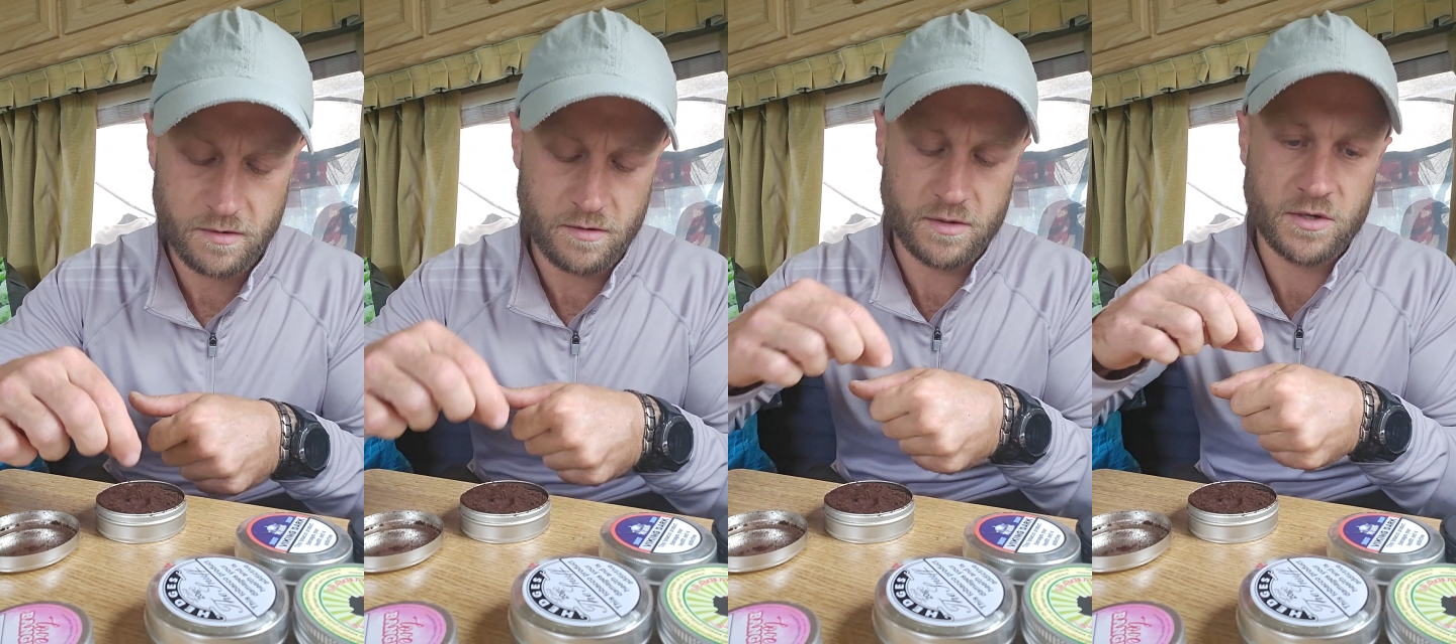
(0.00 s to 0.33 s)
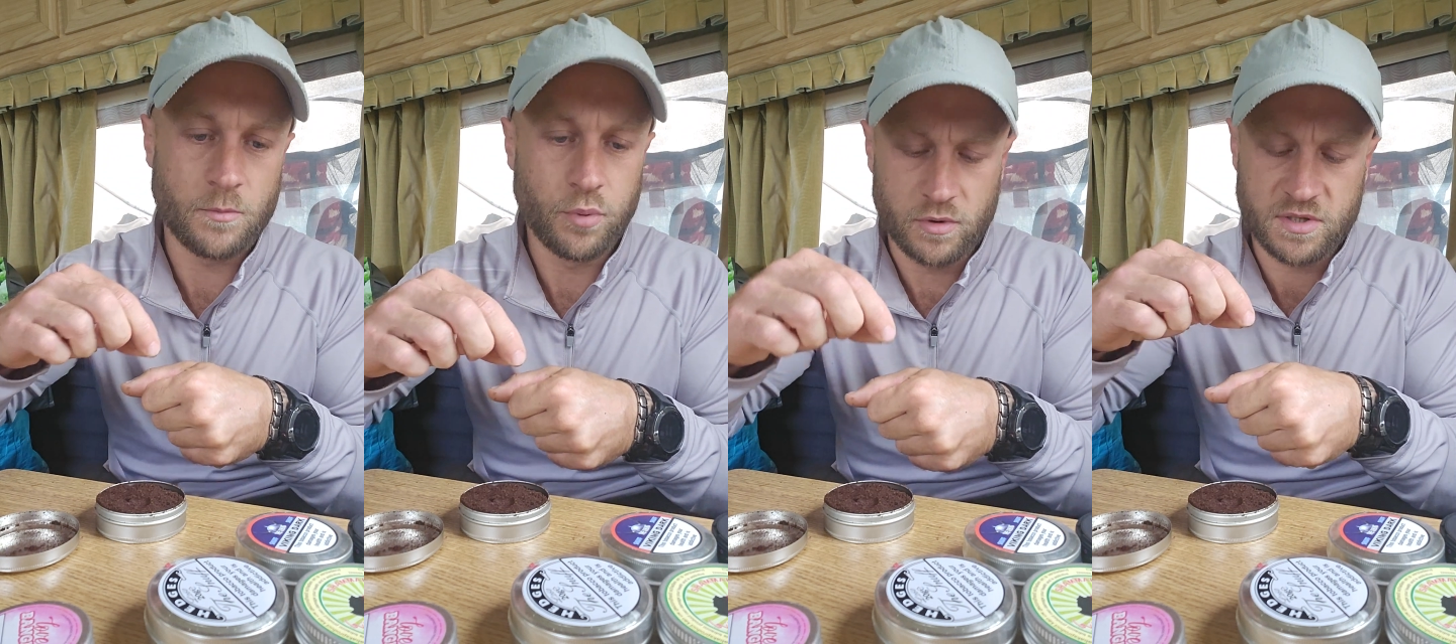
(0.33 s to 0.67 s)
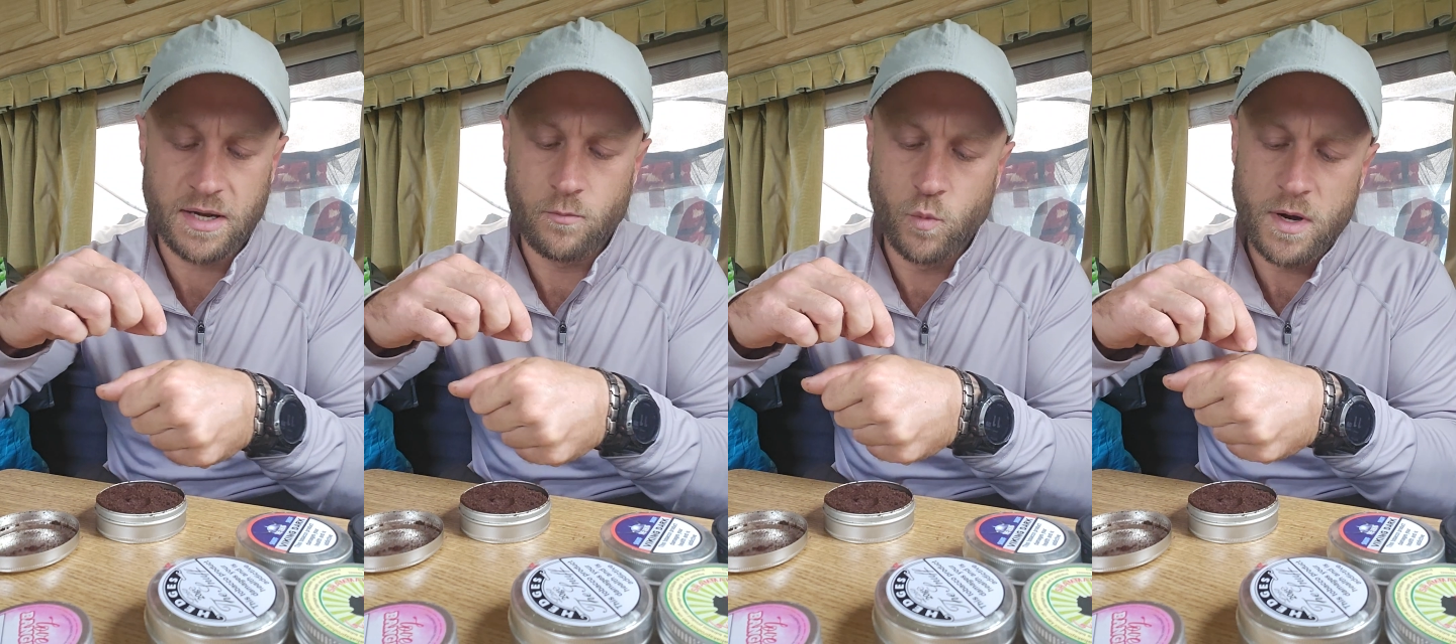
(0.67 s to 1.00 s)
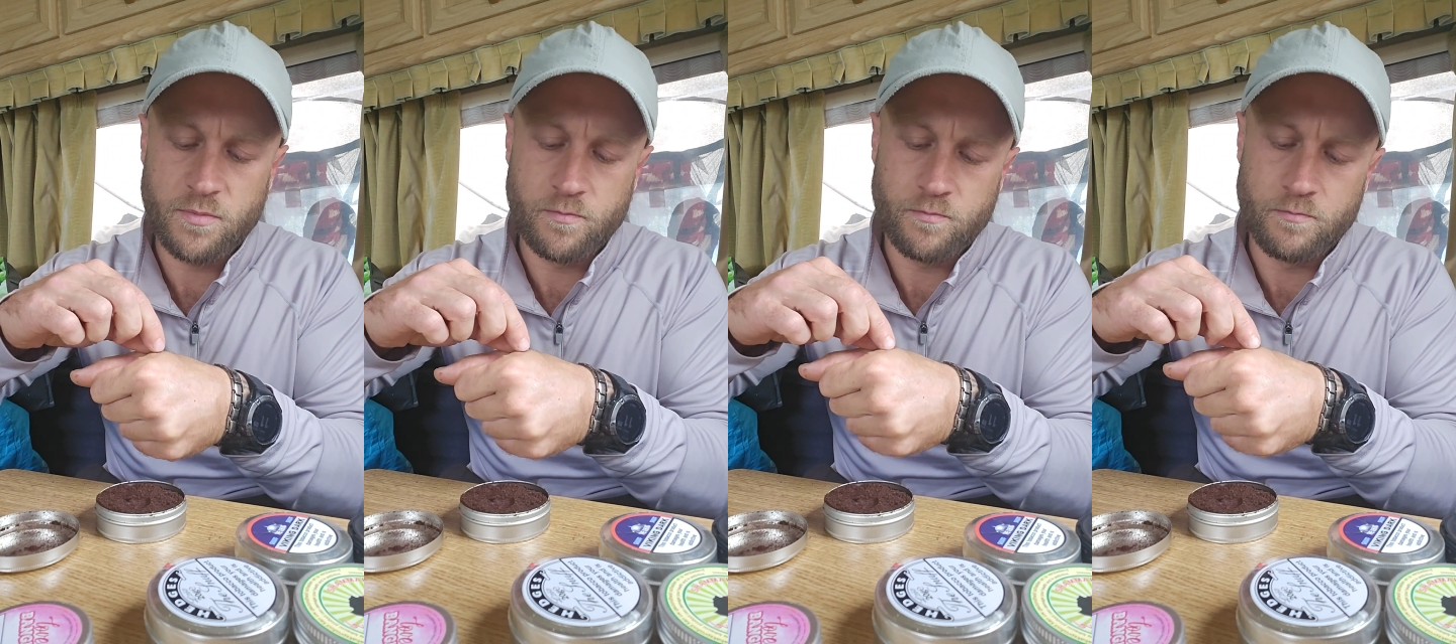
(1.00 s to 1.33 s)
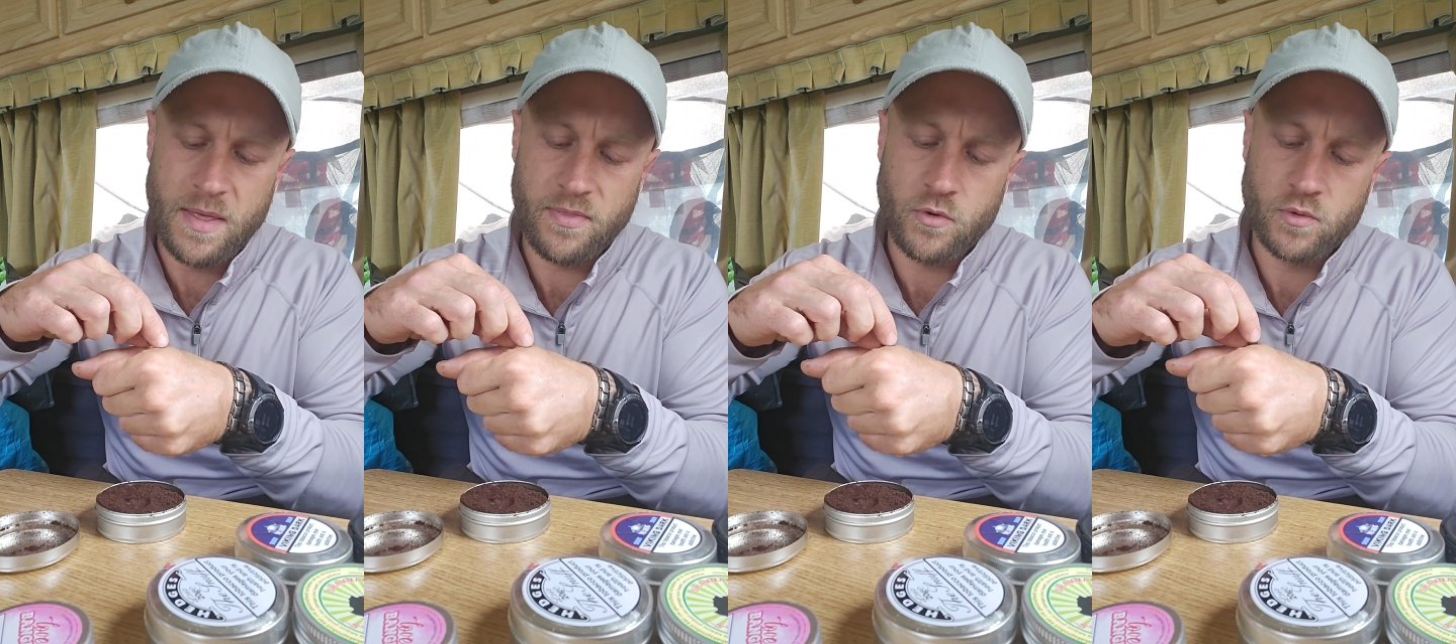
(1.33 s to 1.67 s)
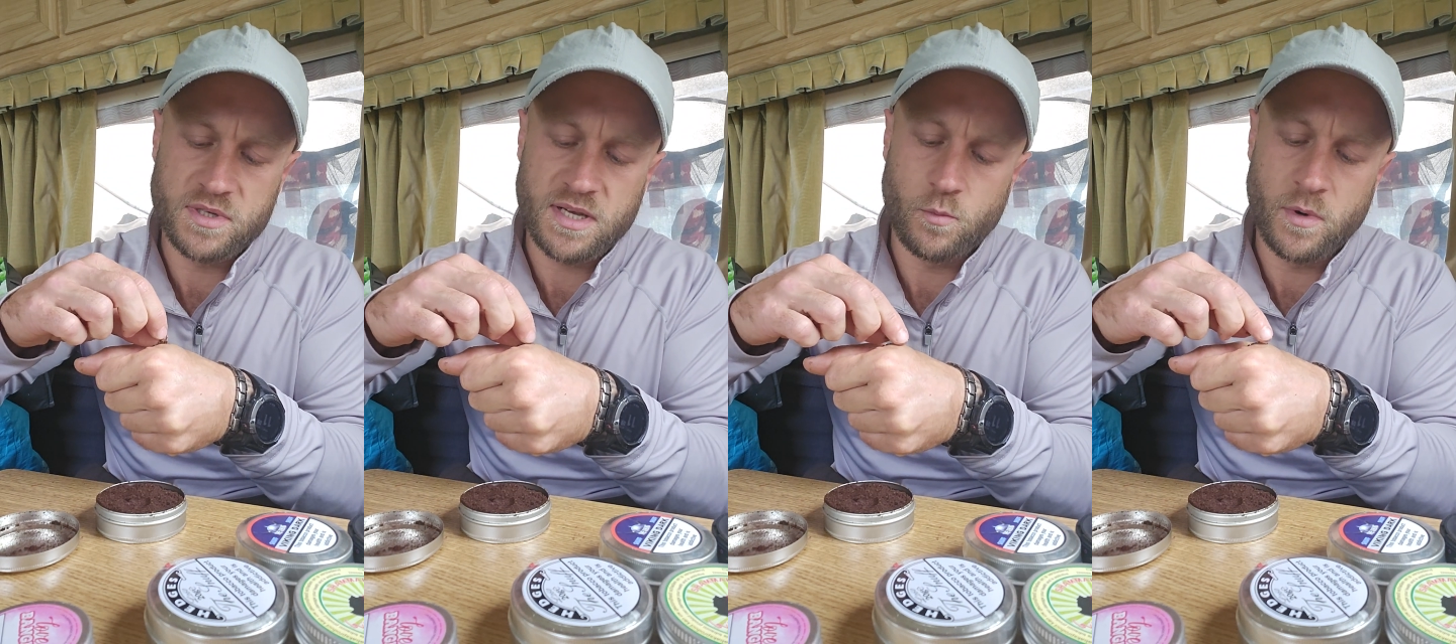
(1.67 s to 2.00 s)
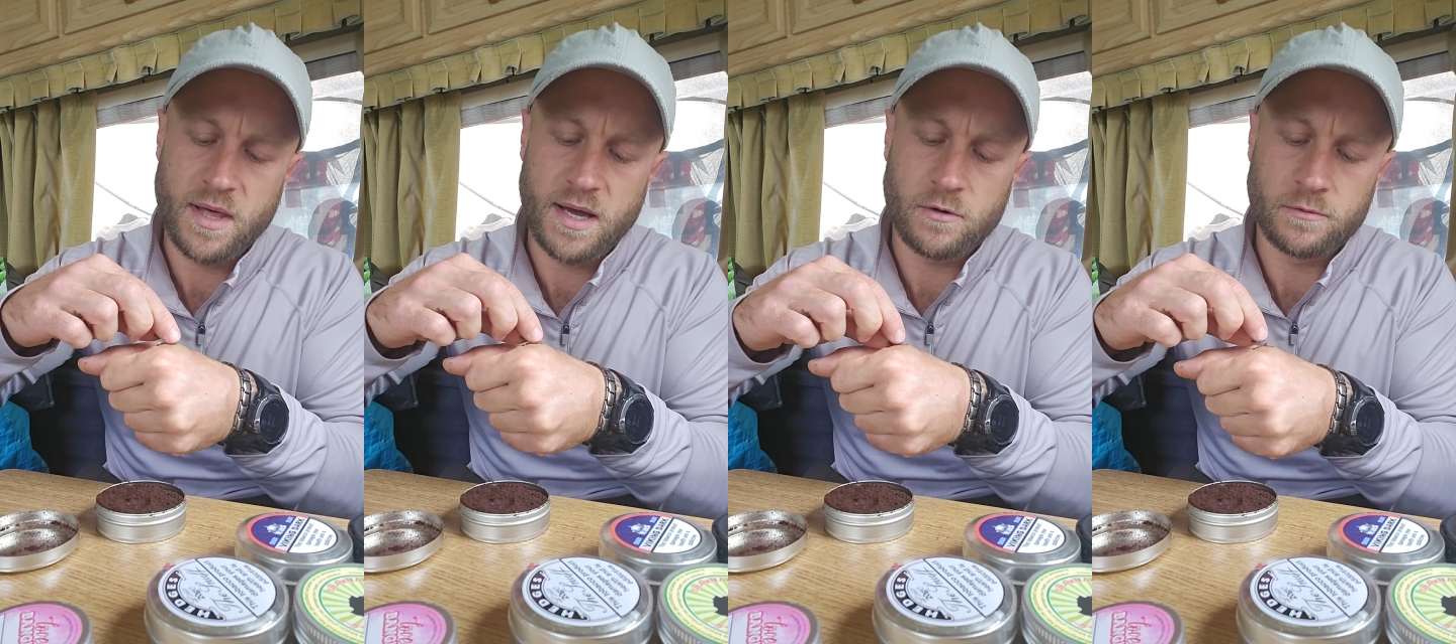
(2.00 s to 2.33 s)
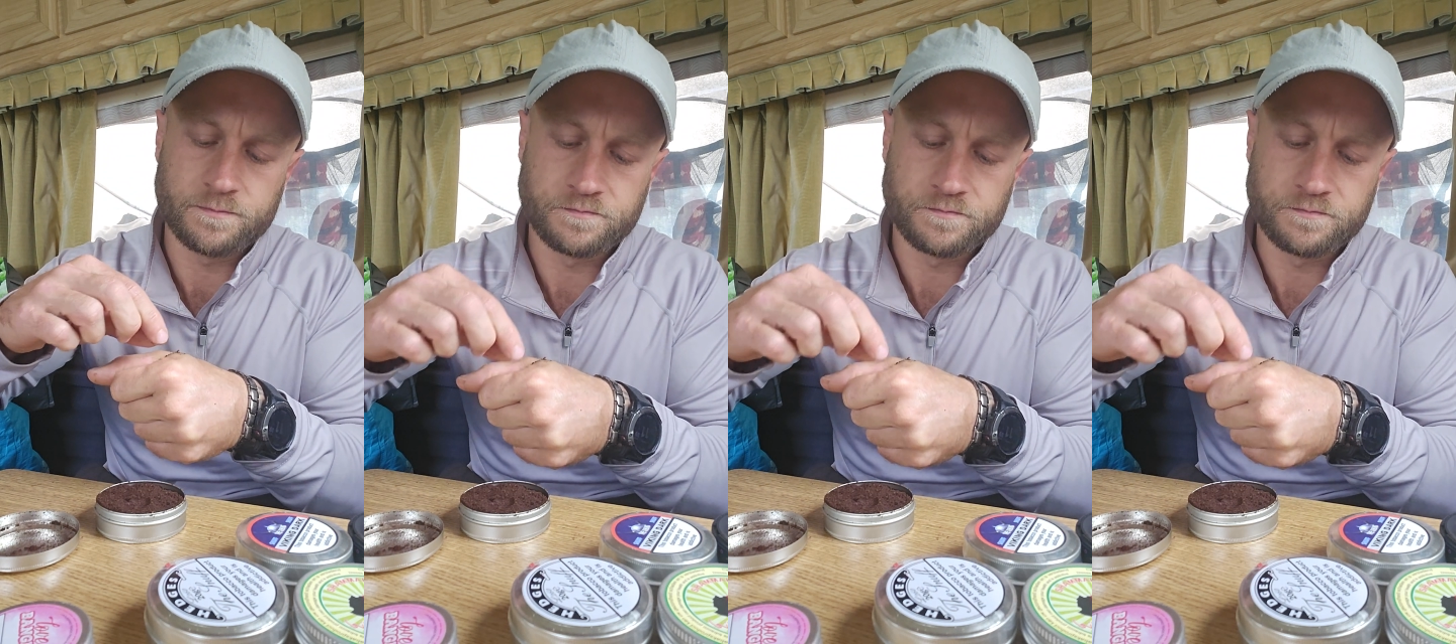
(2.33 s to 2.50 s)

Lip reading: So I bought some with menthol and some without.